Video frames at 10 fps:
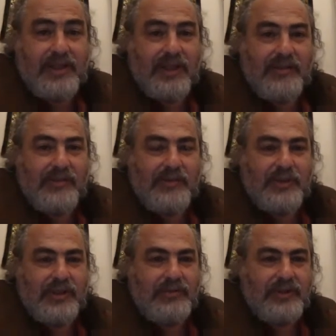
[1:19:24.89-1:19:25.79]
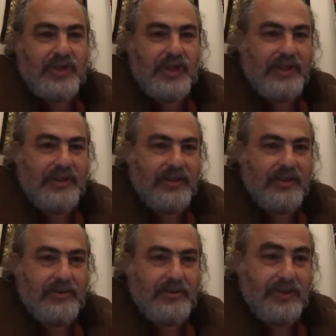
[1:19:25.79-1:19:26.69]
times we reject
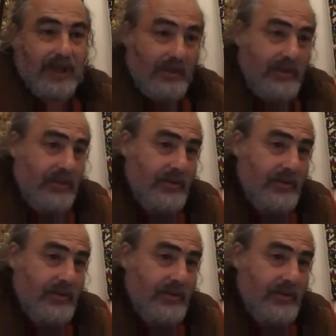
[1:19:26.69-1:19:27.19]
our dark